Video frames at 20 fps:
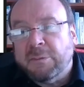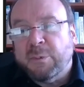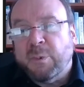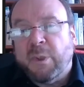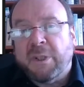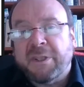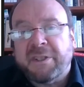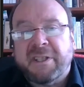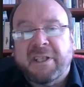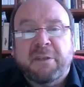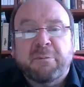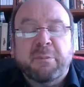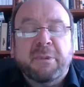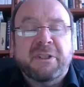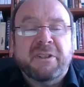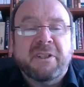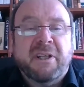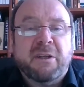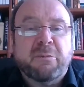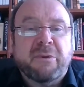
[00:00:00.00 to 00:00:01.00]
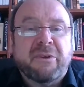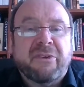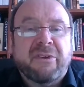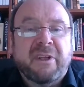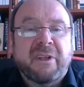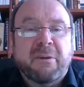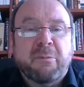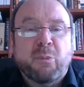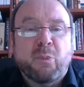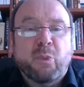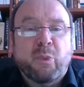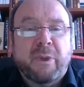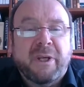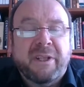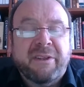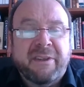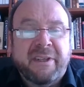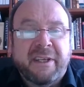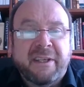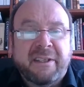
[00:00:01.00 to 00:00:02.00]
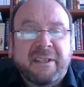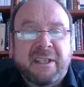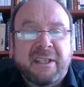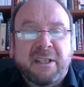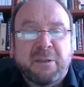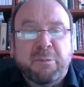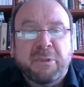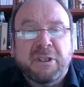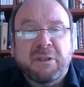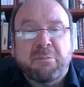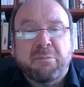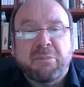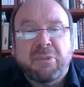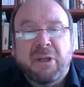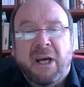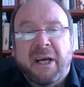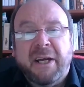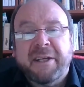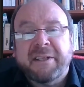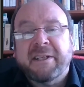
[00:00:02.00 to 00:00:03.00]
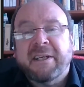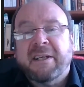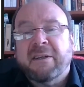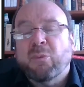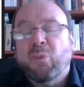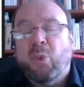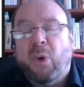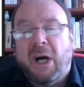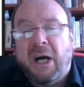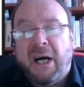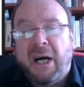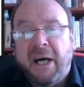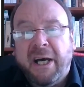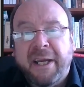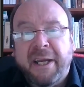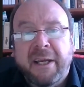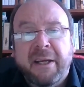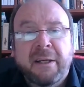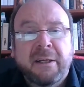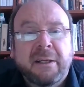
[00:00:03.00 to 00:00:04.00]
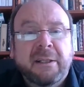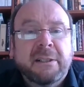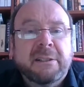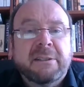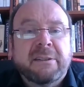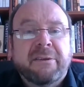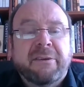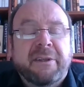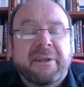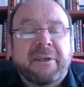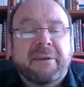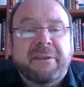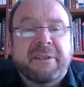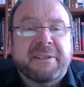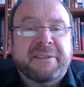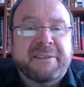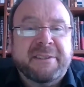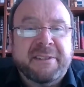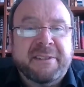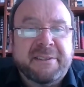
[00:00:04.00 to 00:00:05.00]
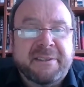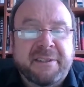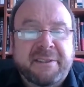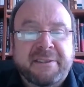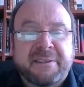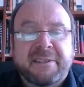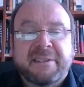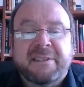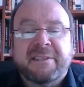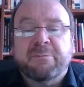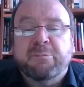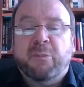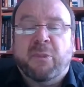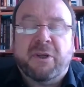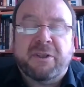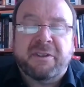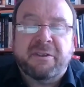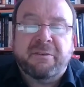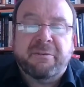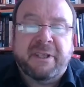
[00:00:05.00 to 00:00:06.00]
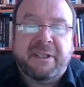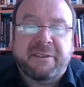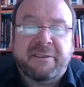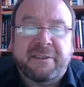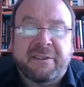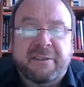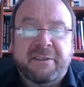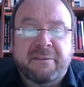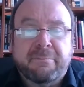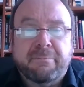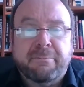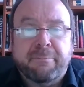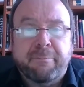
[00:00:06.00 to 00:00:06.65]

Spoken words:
what can be done with them, when they can be applied, and why their existence is motivated.